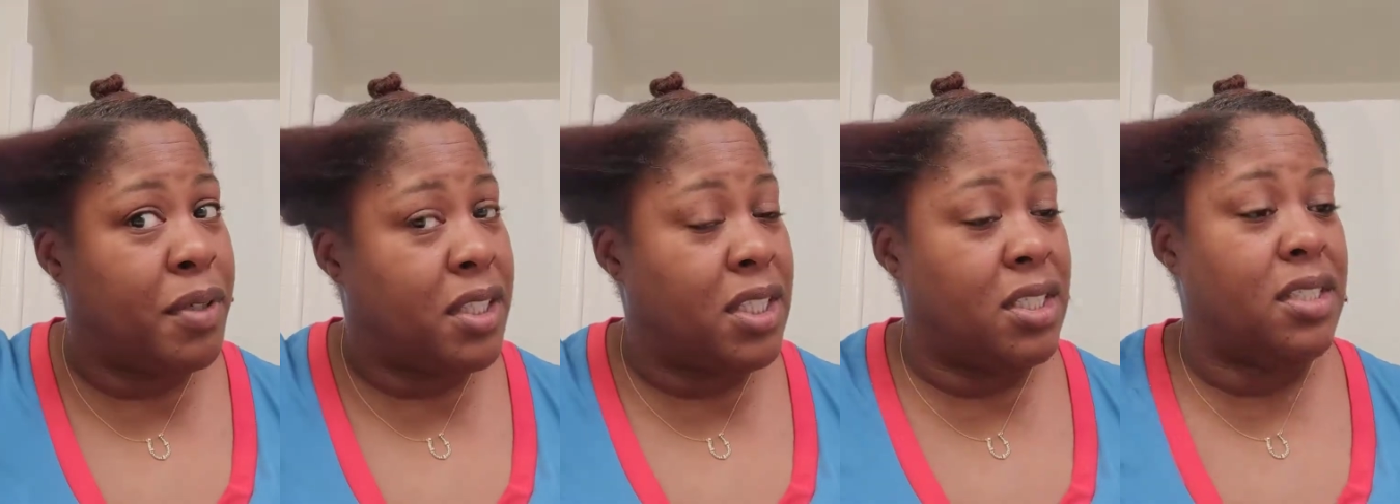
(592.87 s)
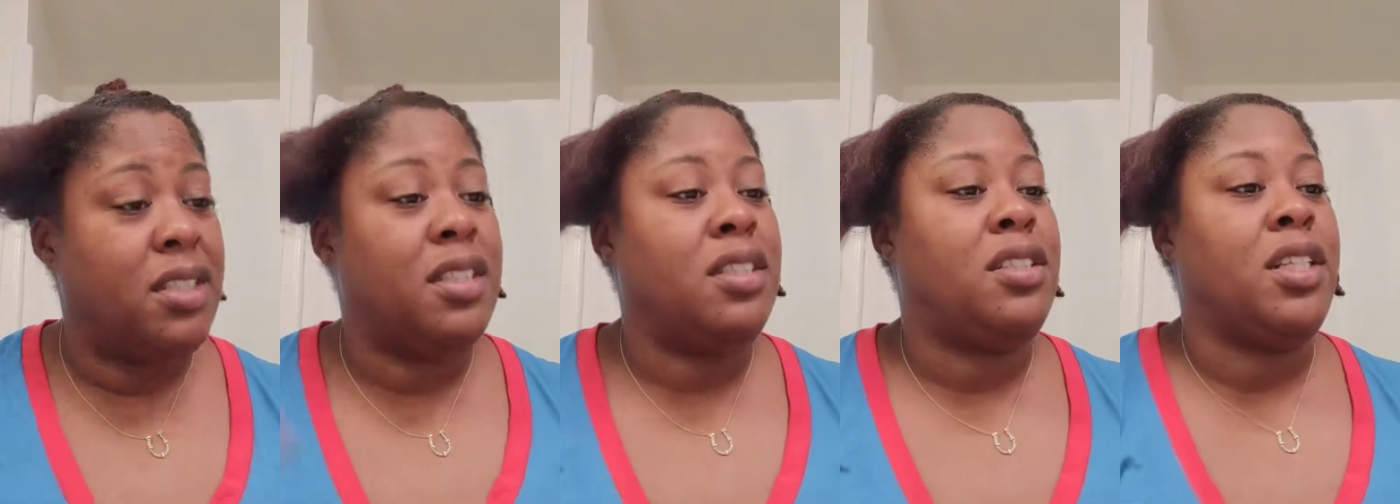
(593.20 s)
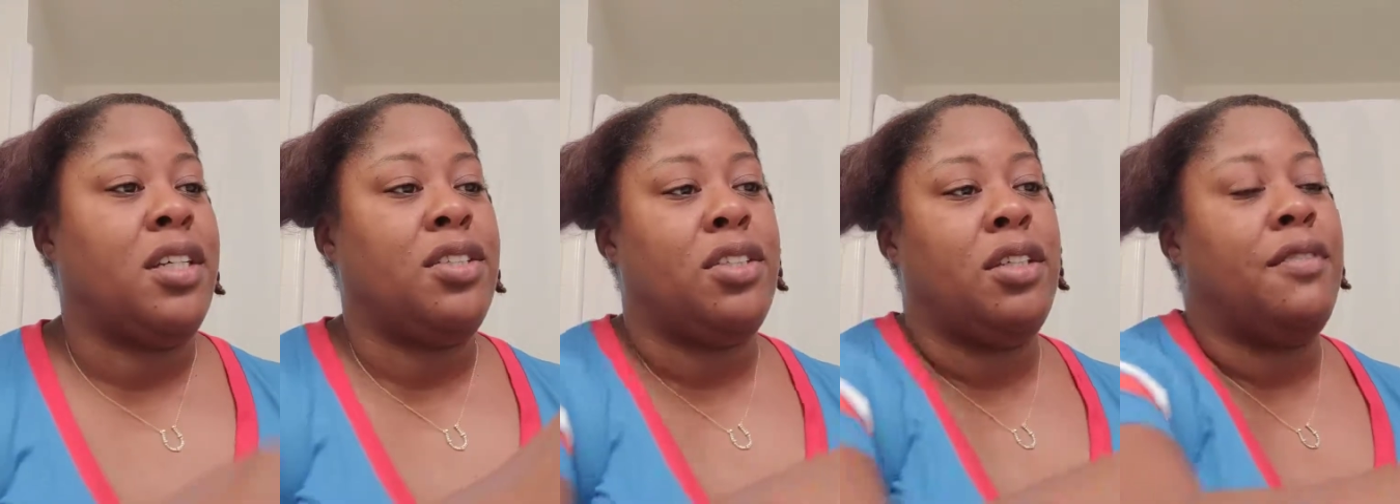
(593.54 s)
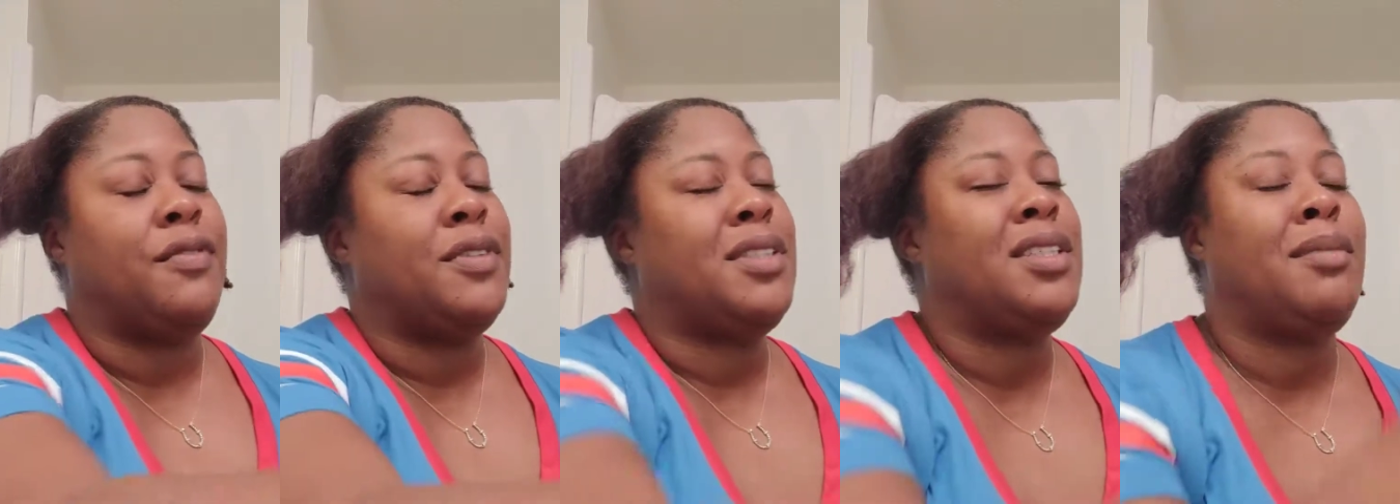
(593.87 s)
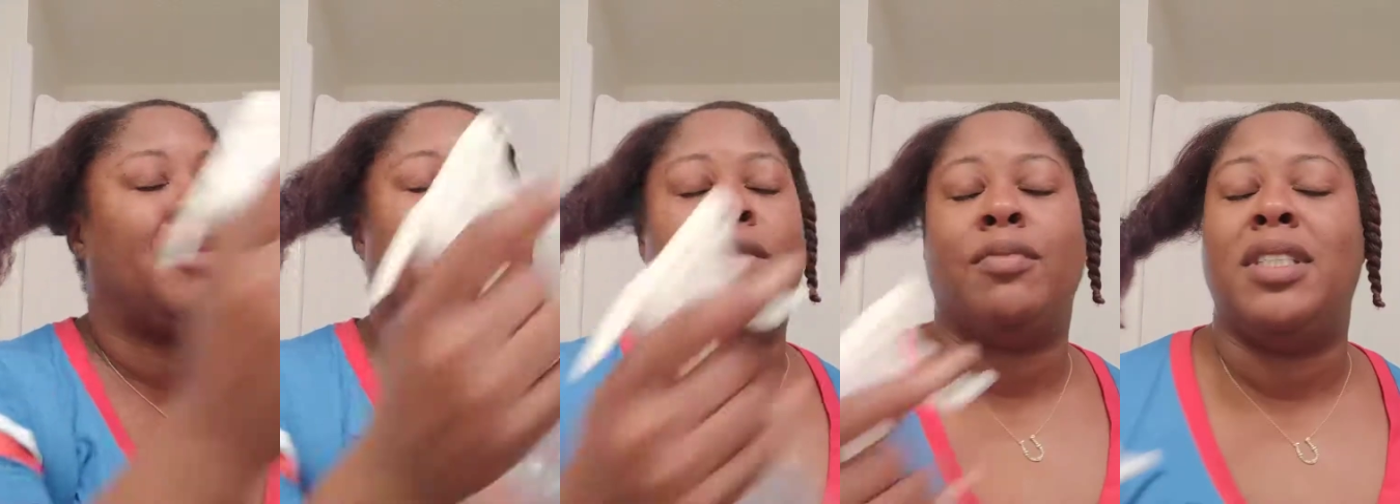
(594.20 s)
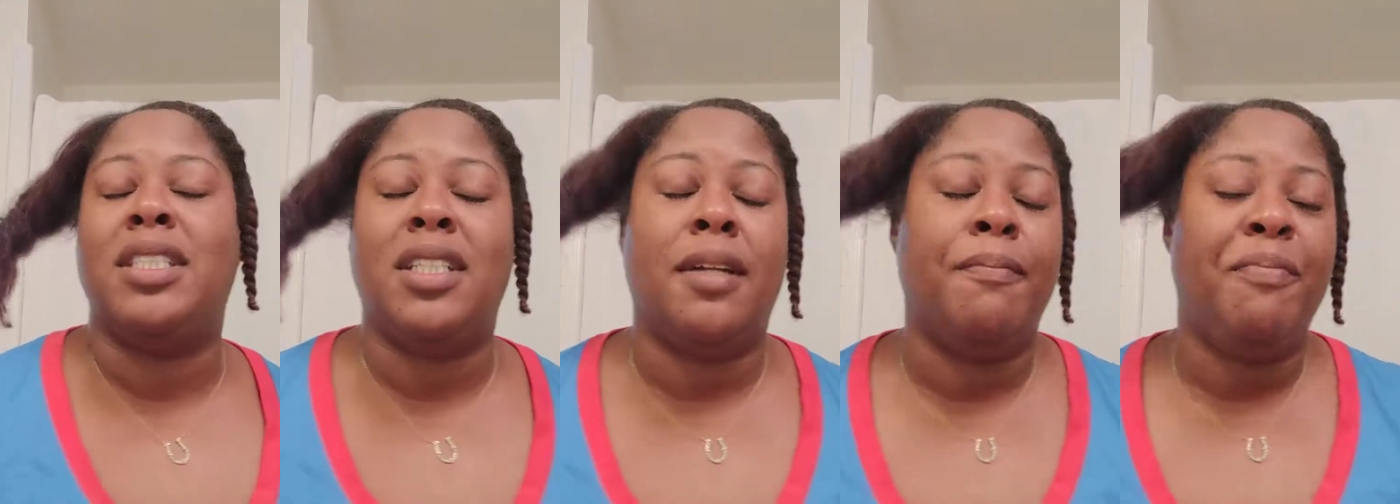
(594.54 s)
But this is the section, for some odd
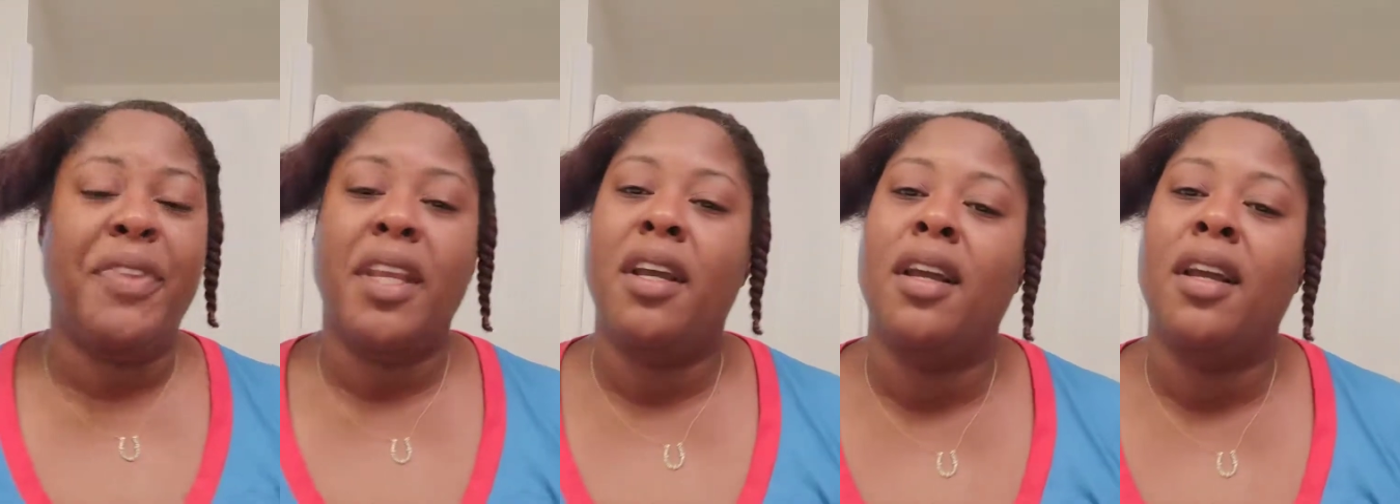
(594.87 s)
reason,